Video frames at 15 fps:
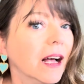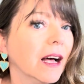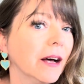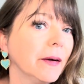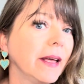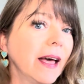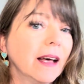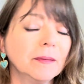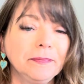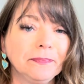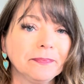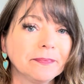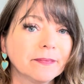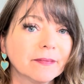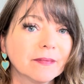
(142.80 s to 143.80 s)
Oh yeah,
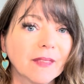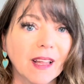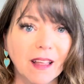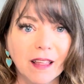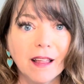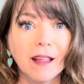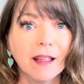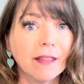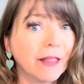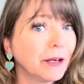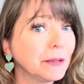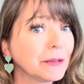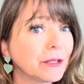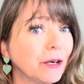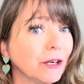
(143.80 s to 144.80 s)

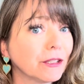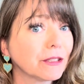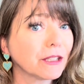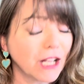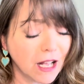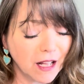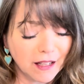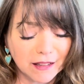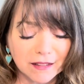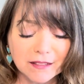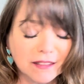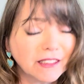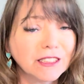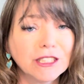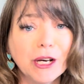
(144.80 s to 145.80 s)
those are
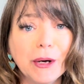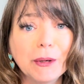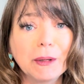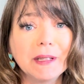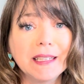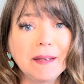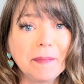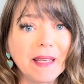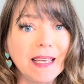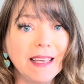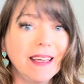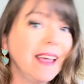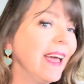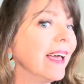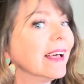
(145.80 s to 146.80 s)
totally
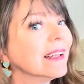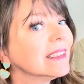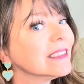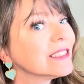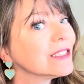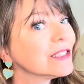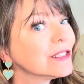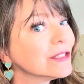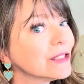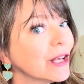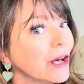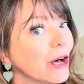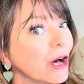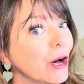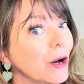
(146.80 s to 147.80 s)
me and
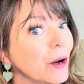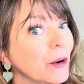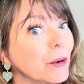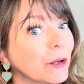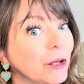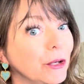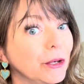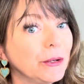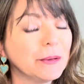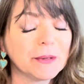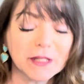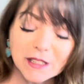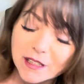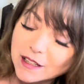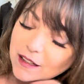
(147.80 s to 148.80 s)
so
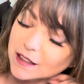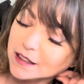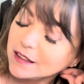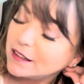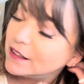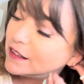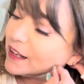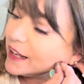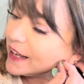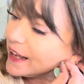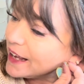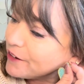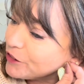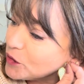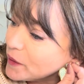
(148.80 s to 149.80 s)
cute.
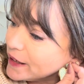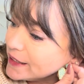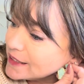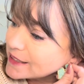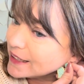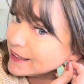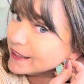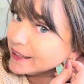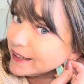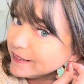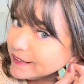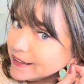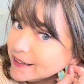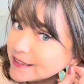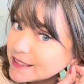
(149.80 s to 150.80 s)
Everybody's going to need
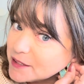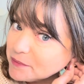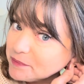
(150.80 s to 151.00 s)
these.